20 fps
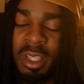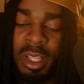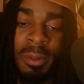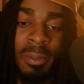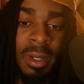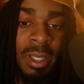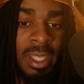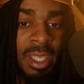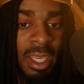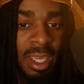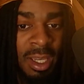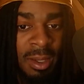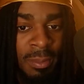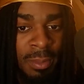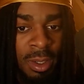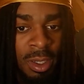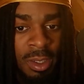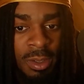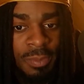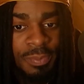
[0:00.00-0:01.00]
But yeah,
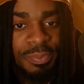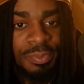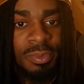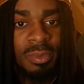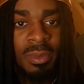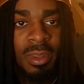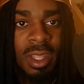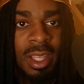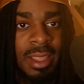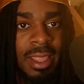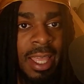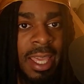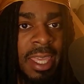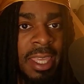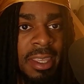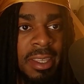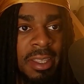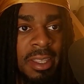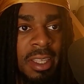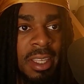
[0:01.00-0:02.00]
bro, like,
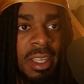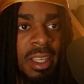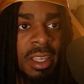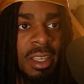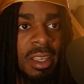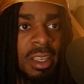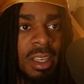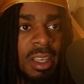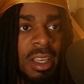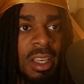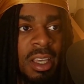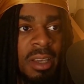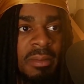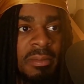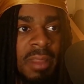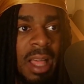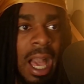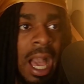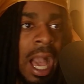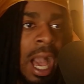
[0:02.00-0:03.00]

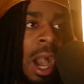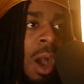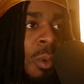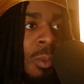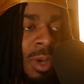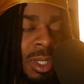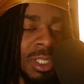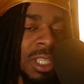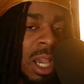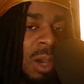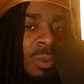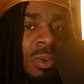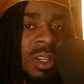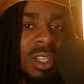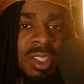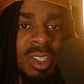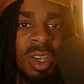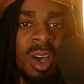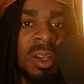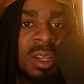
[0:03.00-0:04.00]
I wish I would
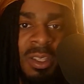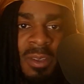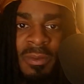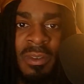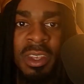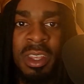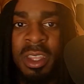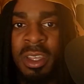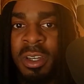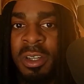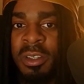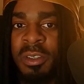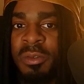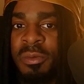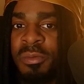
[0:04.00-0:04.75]
have saw this video,